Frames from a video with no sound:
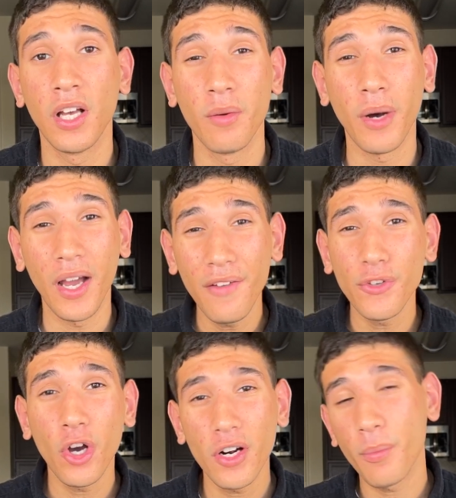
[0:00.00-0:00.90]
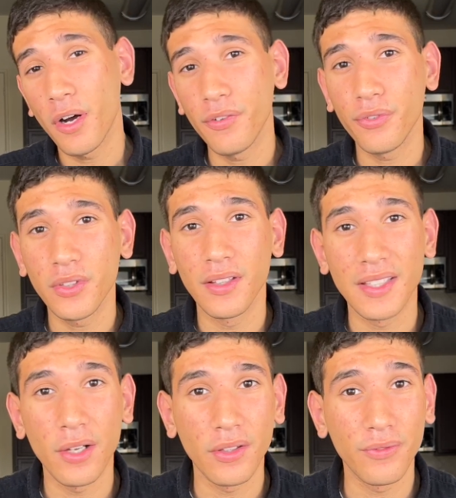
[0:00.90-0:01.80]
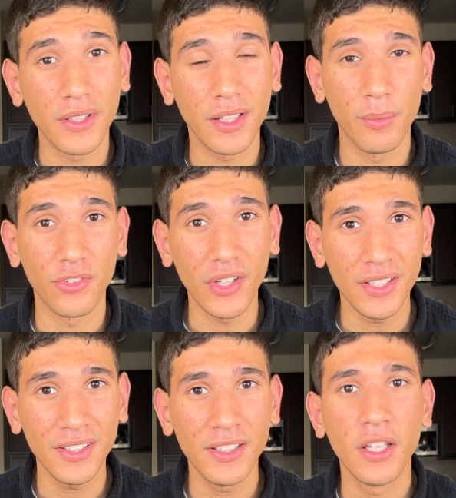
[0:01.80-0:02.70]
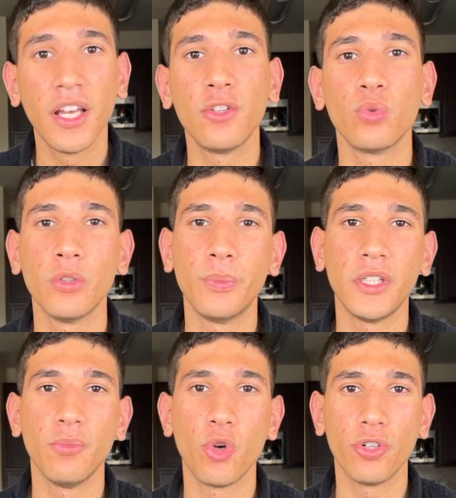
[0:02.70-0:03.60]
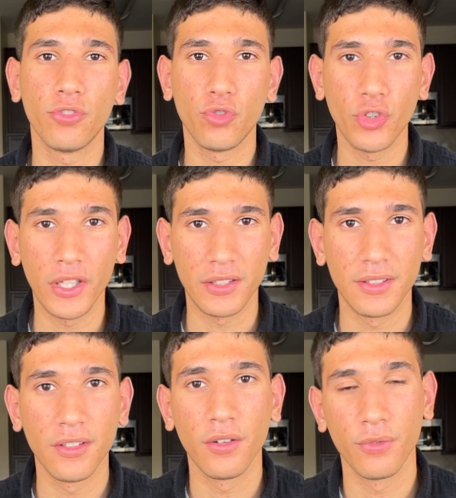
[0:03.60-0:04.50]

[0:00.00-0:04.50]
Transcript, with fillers: But if you are above 10,000 feet MSL, it will be more strict.